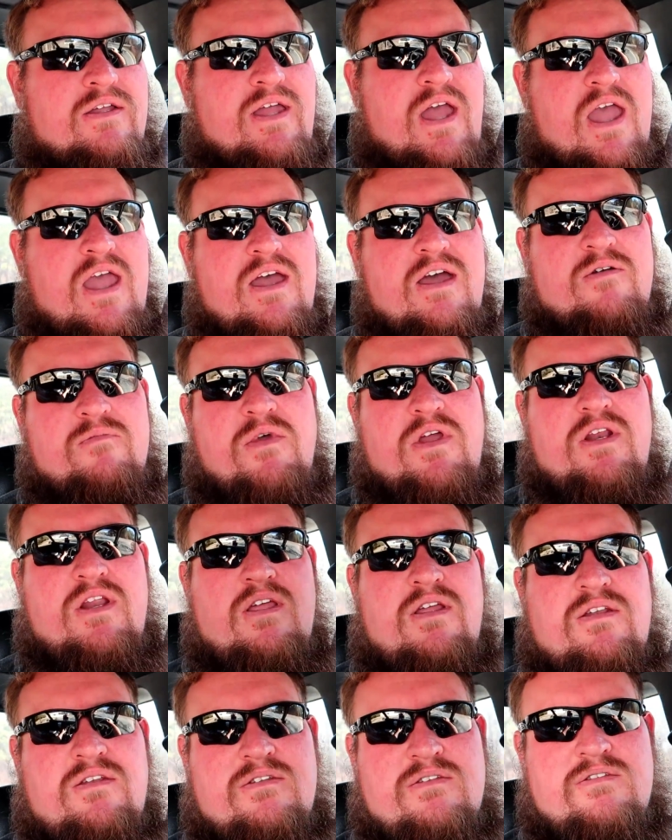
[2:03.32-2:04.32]
cam in
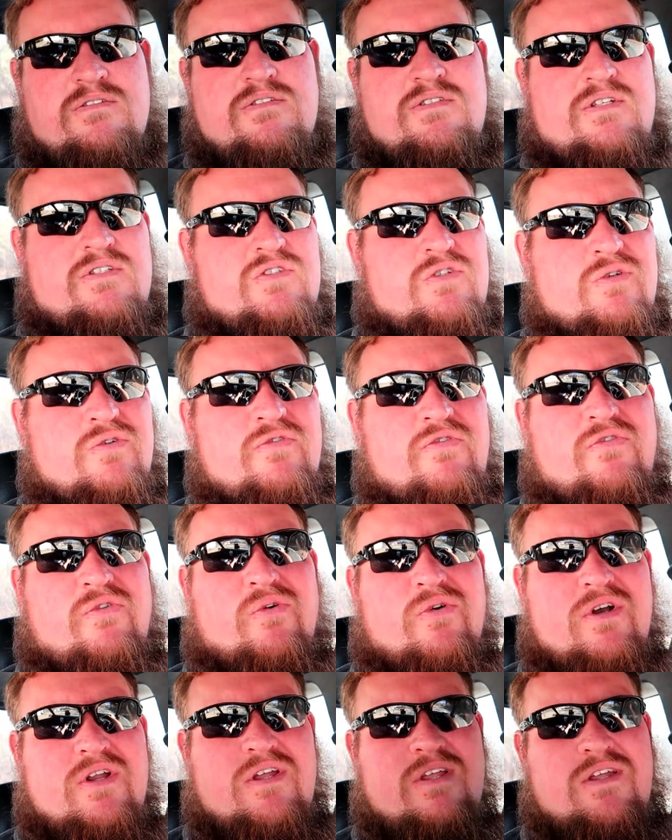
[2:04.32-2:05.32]
it,
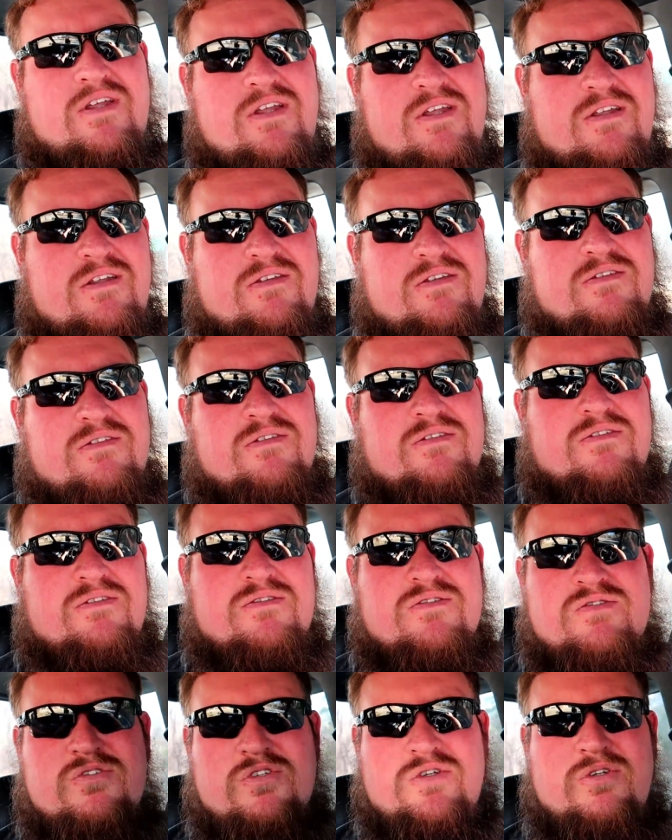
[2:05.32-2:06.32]
242
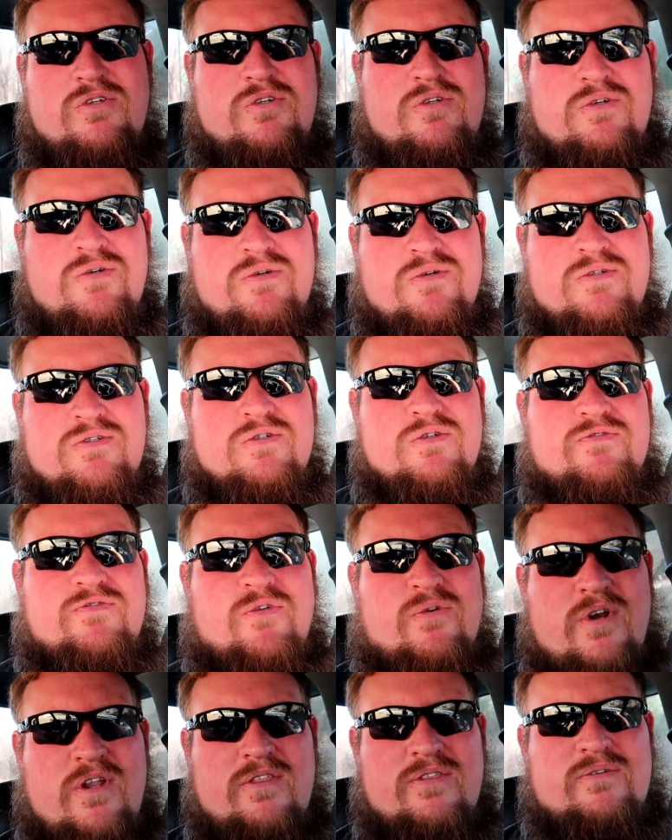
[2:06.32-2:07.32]
or
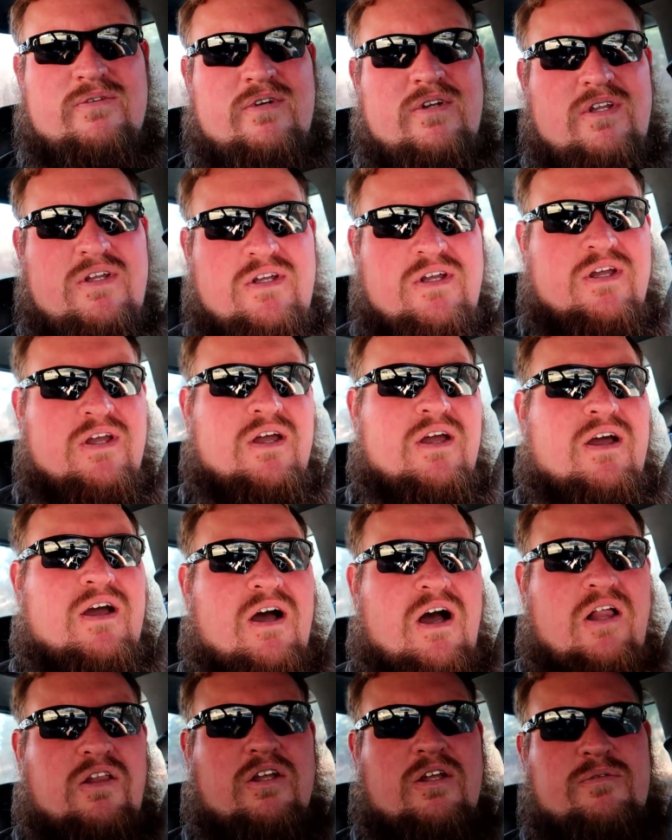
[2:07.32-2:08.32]
243.
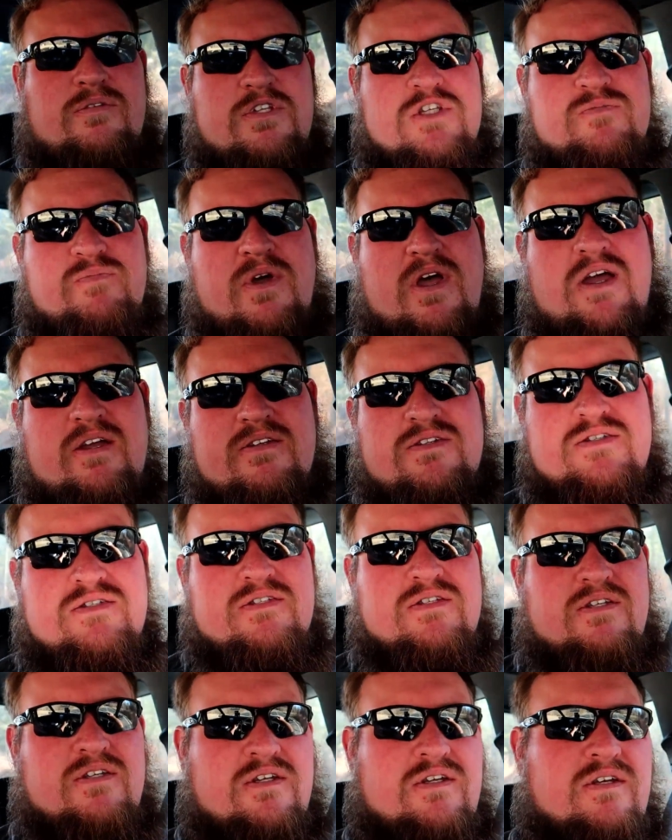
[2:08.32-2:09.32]
I'll look at the
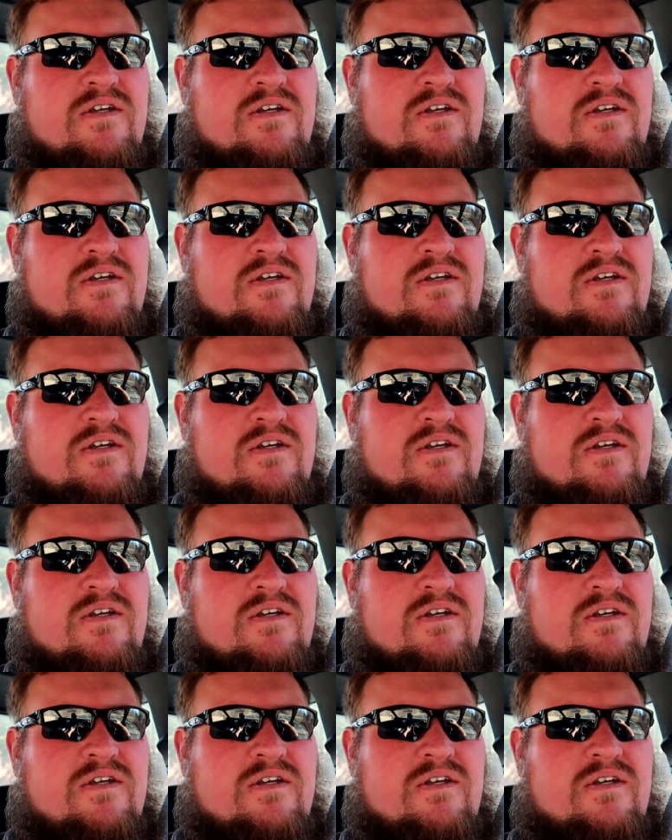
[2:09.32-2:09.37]
specs.